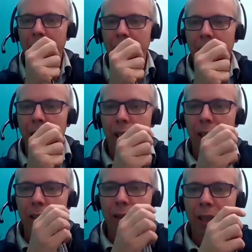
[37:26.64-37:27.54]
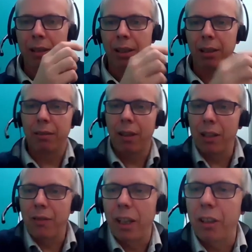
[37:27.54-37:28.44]

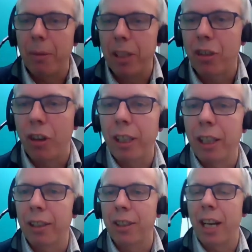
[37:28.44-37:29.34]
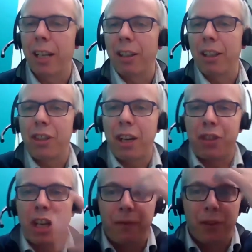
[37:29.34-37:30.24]
thanks for that comment, Zach. I think Jeff
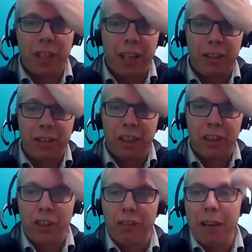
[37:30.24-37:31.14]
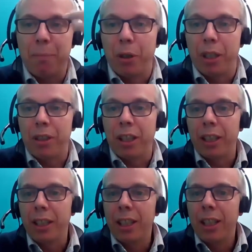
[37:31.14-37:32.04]
Schaefer says another great point. It's like,
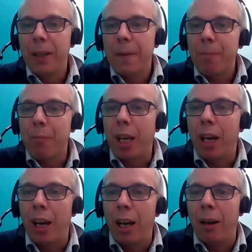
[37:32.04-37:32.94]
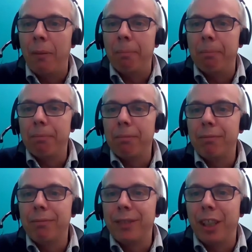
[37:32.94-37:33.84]

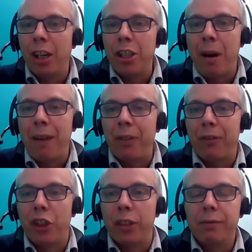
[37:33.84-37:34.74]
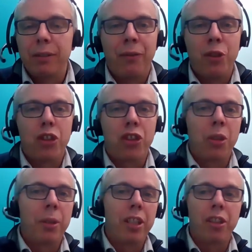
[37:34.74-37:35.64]
are you having fun? If you're just
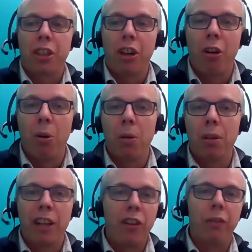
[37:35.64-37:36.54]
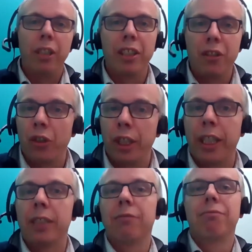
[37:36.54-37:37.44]
doing it as a goal and not really enjoying
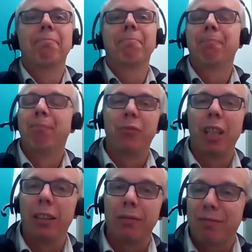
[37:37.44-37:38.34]
it, then